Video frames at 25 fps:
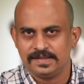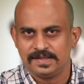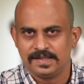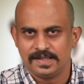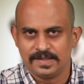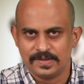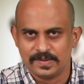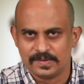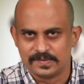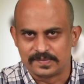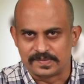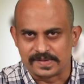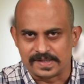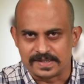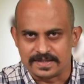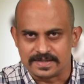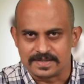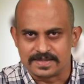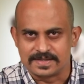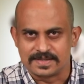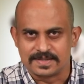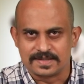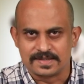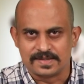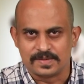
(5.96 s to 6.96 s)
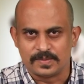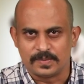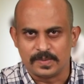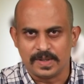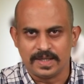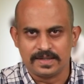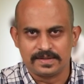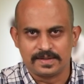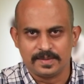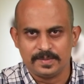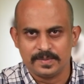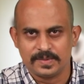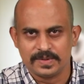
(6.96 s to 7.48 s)
Hello friends,
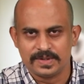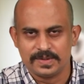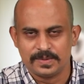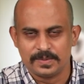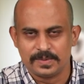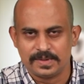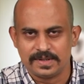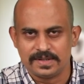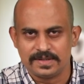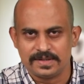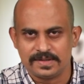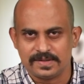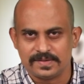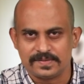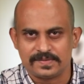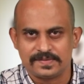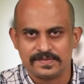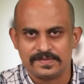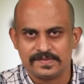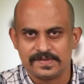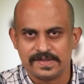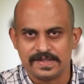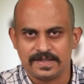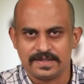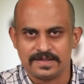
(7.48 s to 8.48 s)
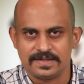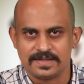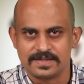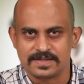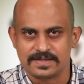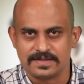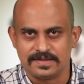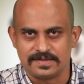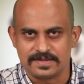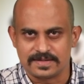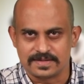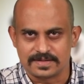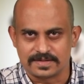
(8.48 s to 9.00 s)
welcome to the world of English
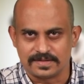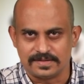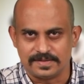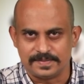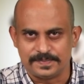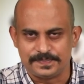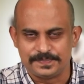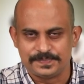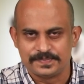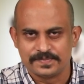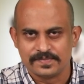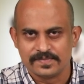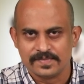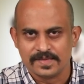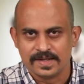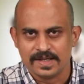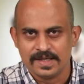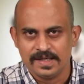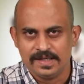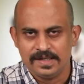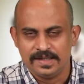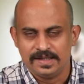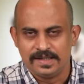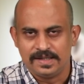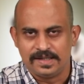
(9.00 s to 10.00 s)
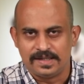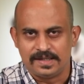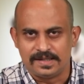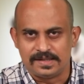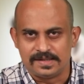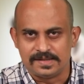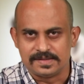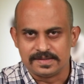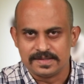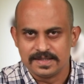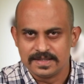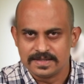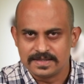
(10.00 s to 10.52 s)
literature.
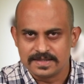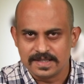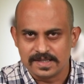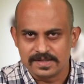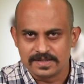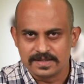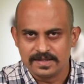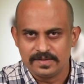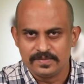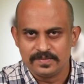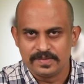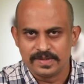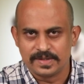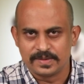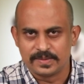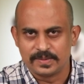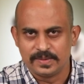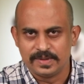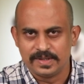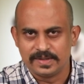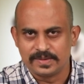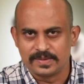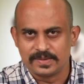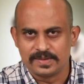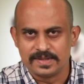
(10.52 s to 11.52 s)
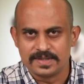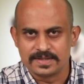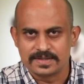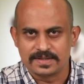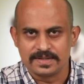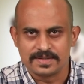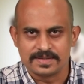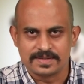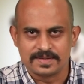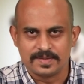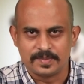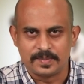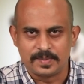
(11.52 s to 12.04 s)
This session we are going to
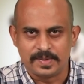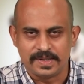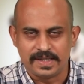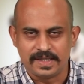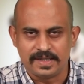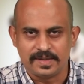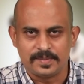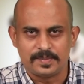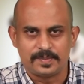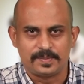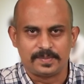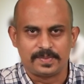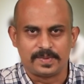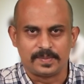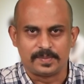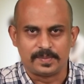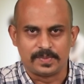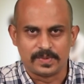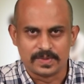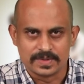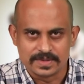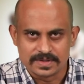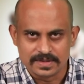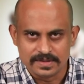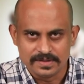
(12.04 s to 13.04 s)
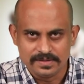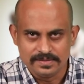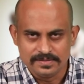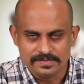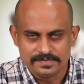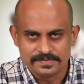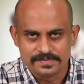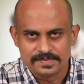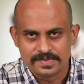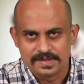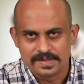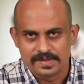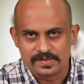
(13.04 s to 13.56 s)
discuss the play Proposal,
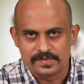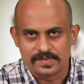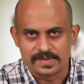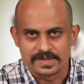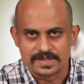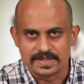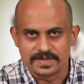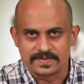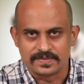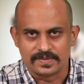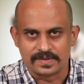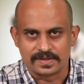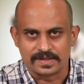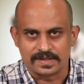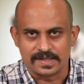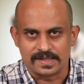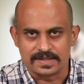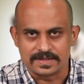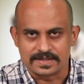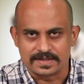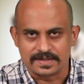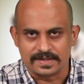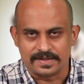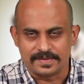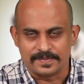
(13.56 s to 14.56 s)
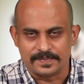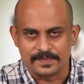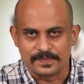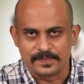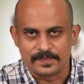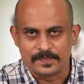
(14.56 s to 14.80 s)
which is for class 10.